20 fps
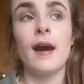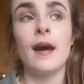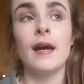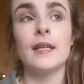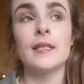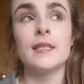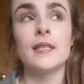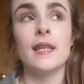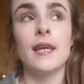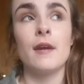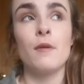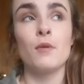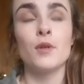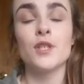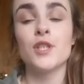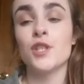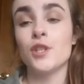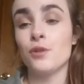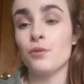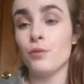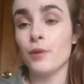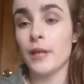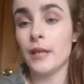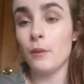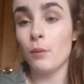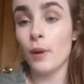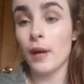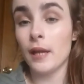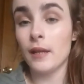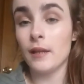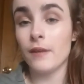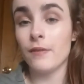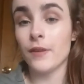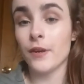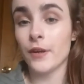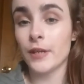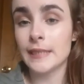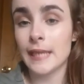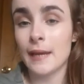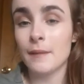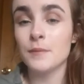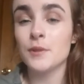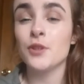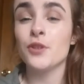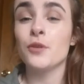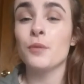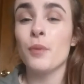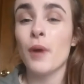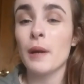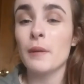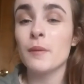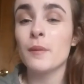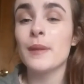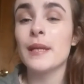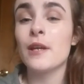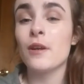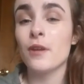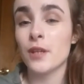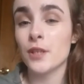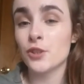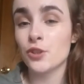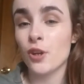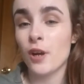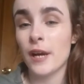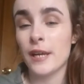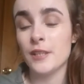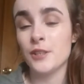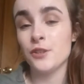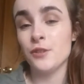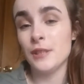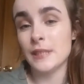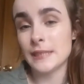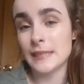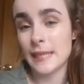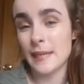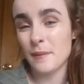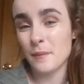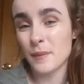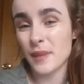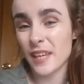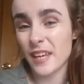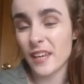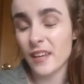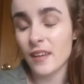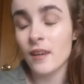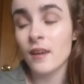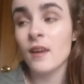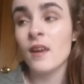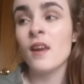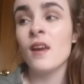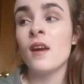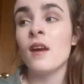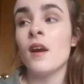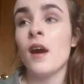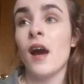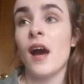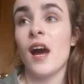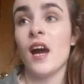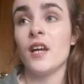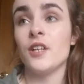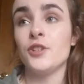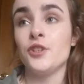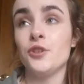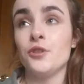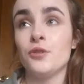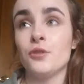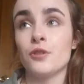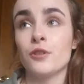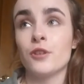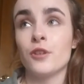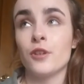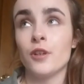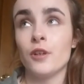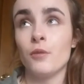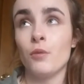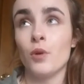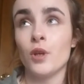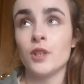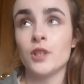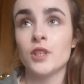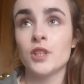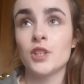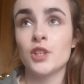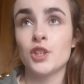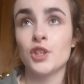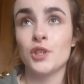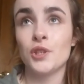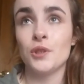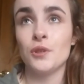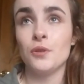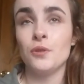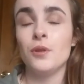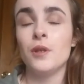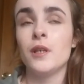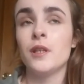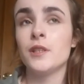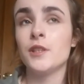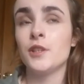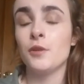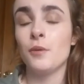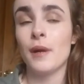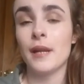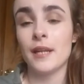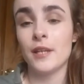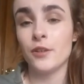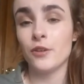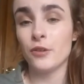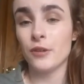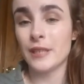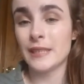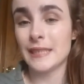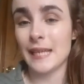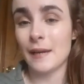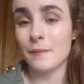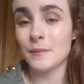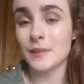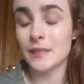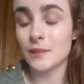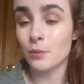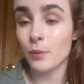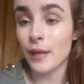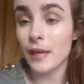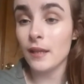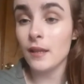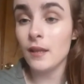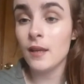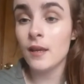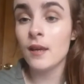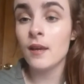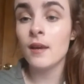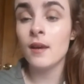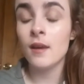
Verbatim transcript: and they want to do really well in their exams, you're probably going to try and do the same thing and you are going to want to do well in your exams as well.